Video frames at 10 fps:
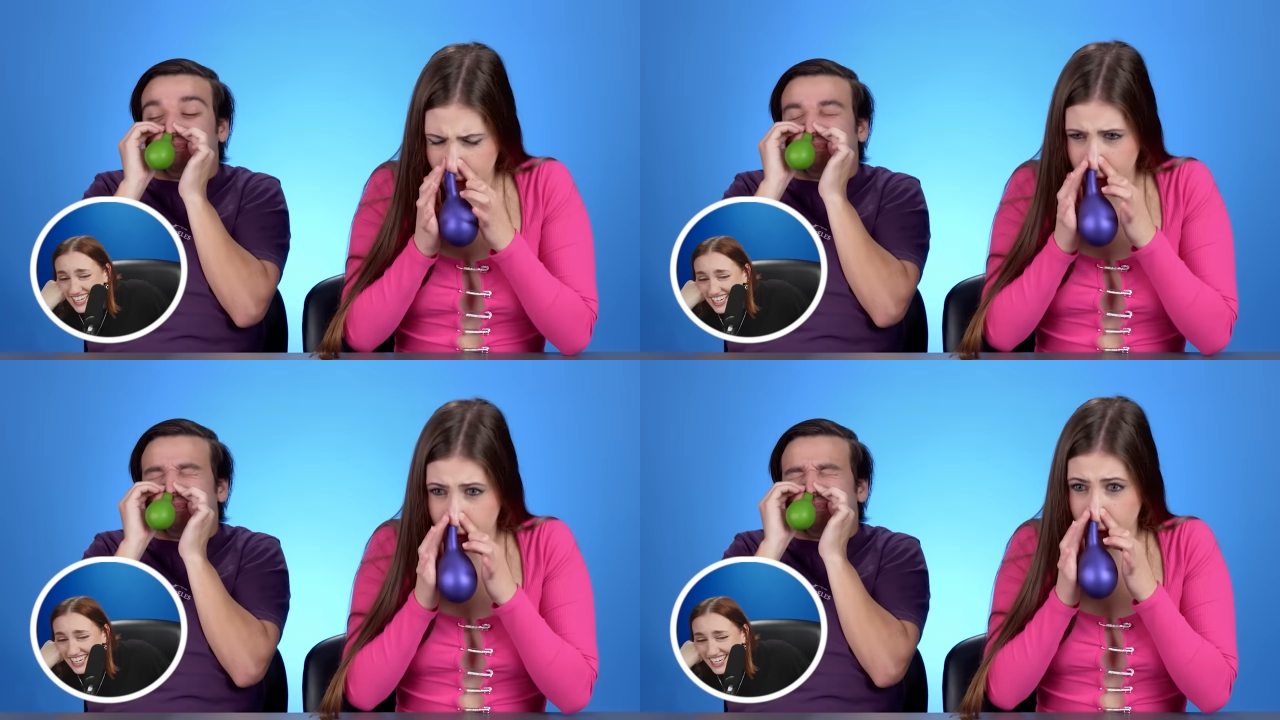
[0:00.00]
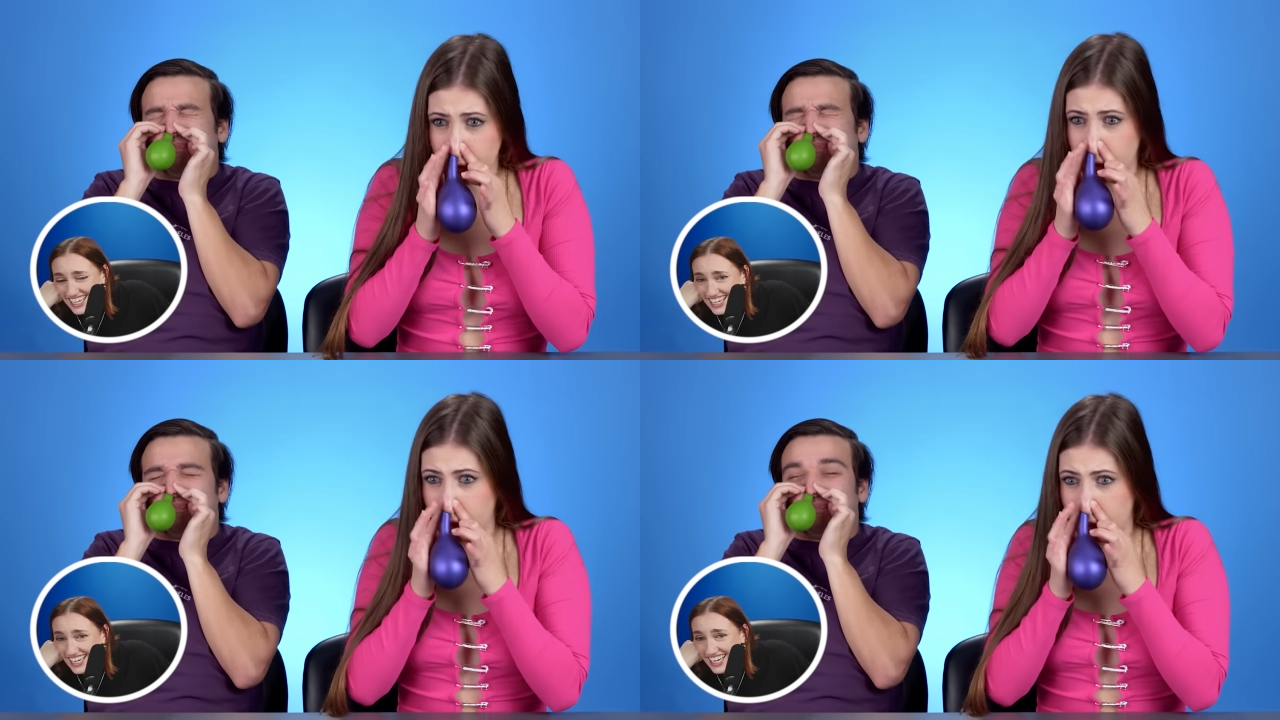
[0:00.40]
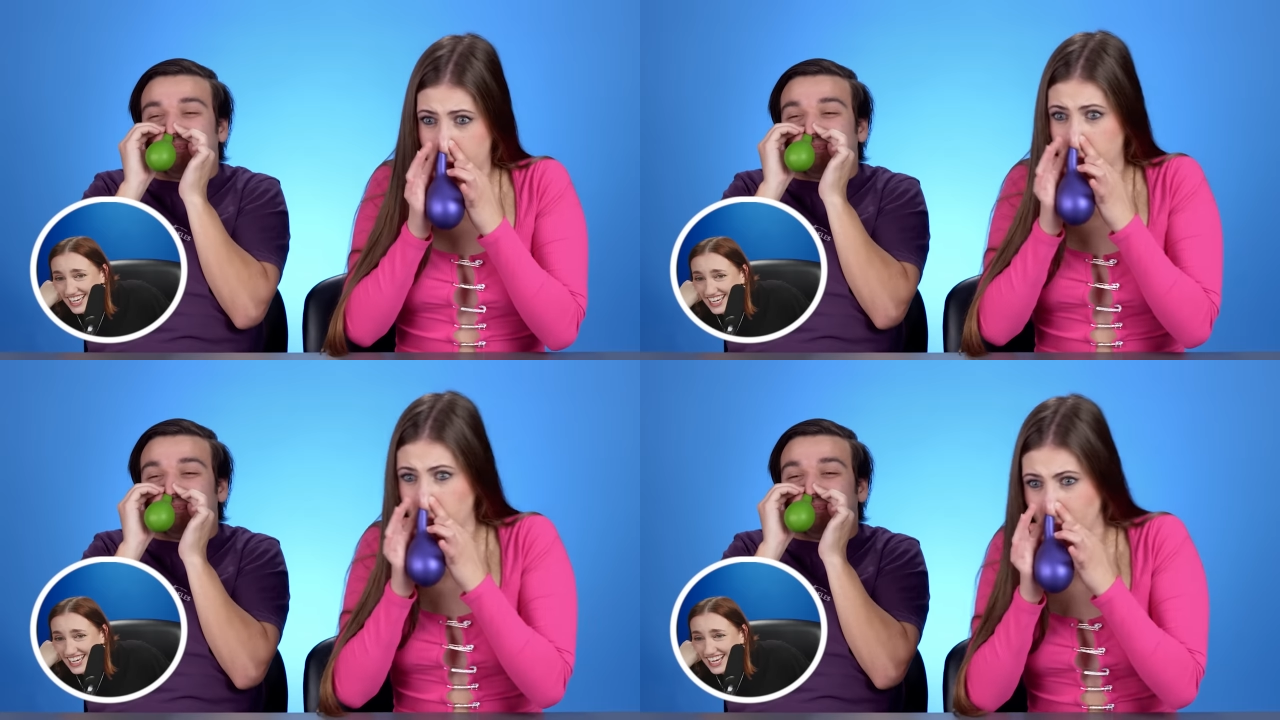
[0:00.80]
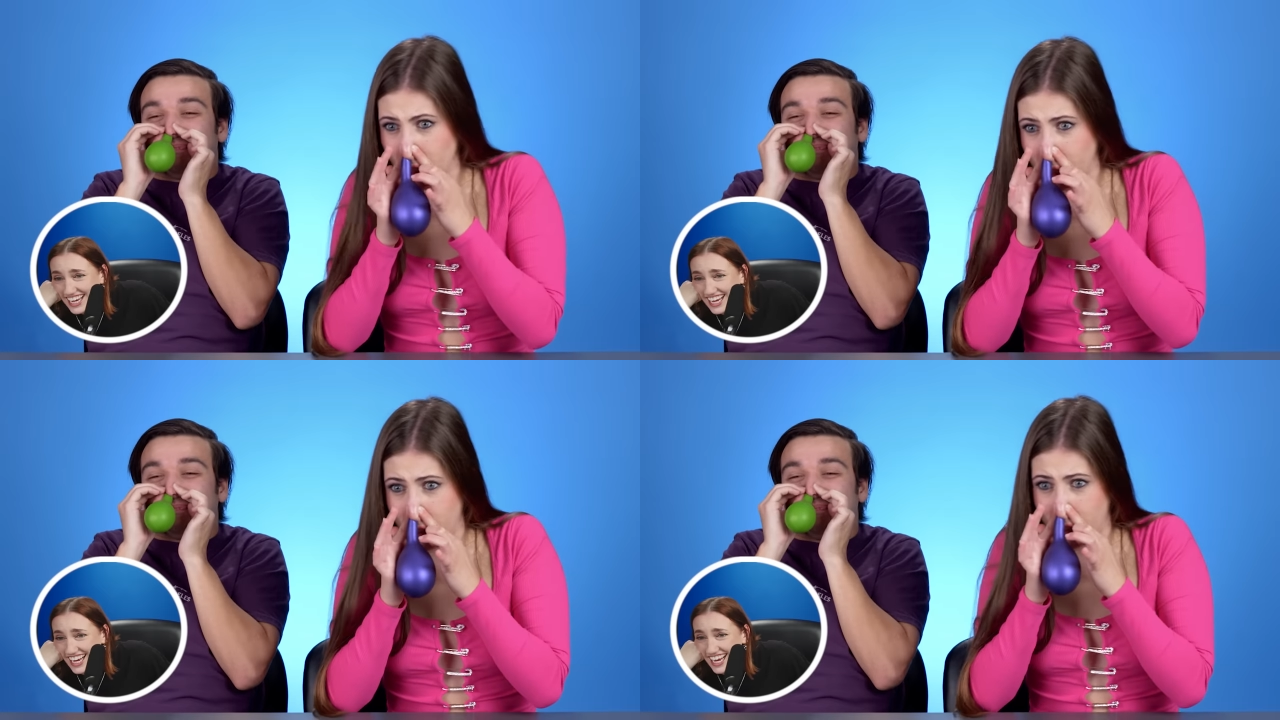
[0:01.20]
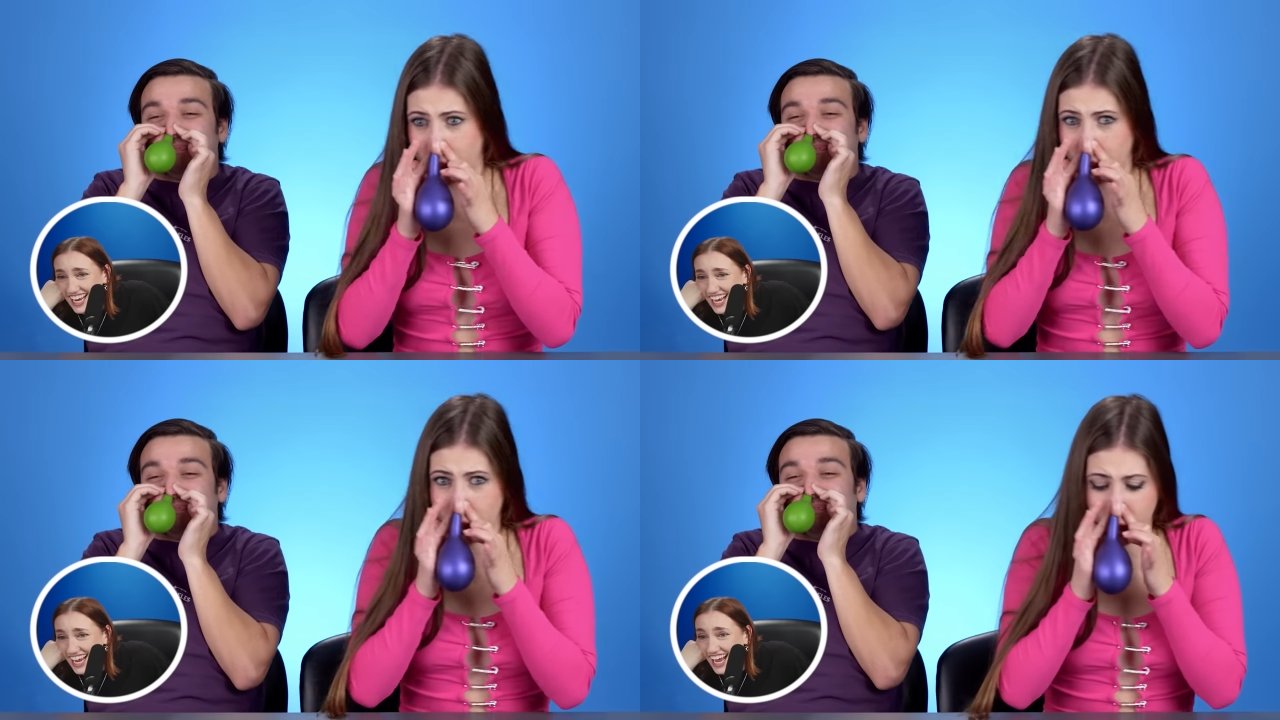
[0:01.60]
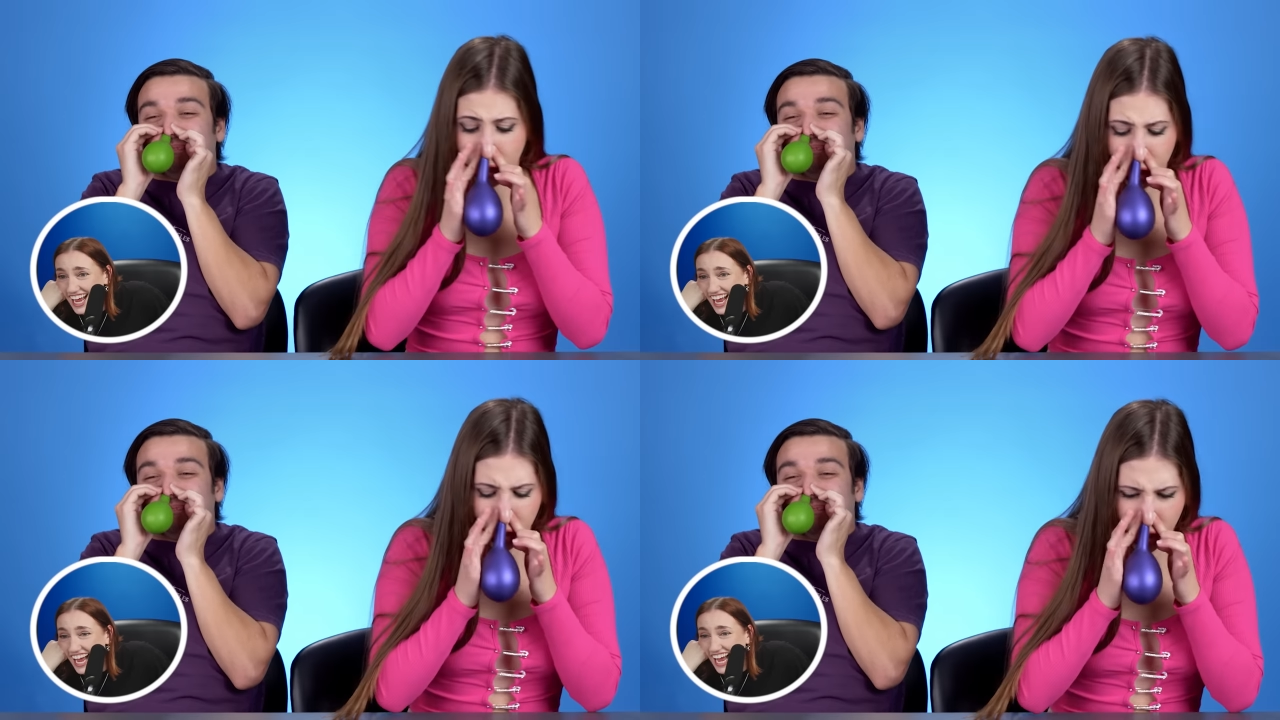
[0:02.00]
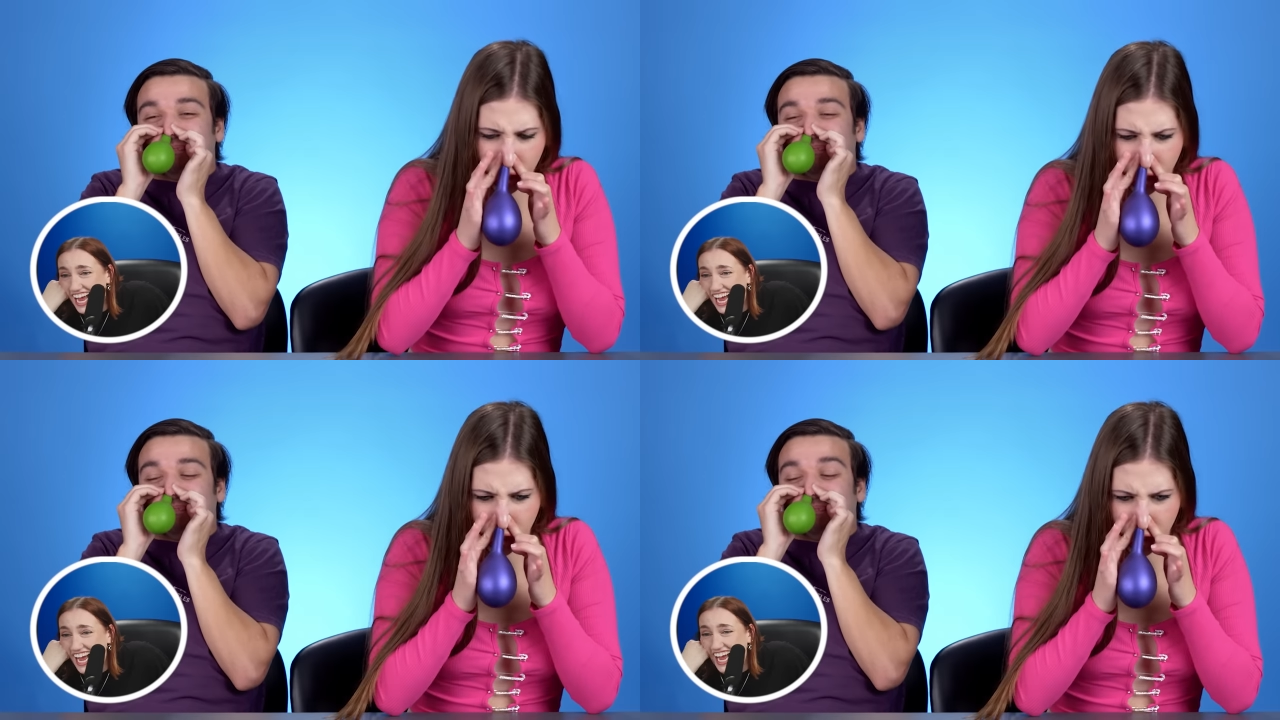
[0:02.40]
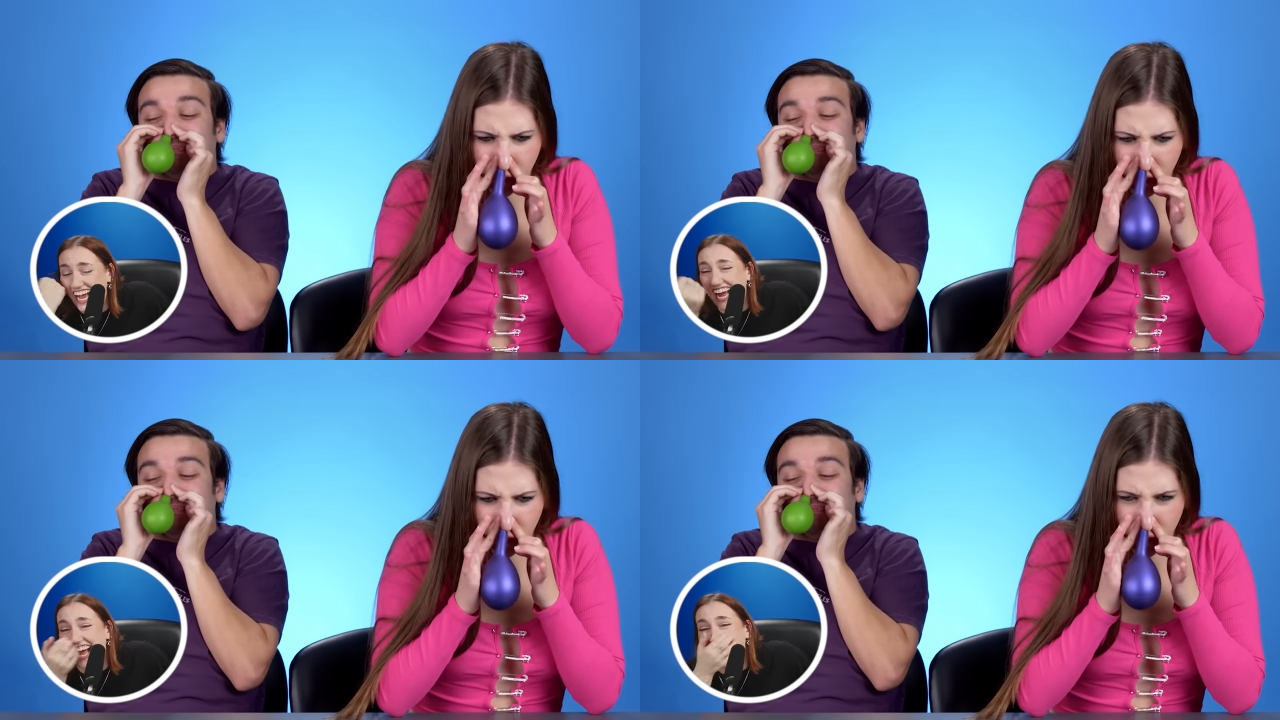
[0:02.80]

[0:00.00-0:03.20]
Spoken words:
Nothing is said.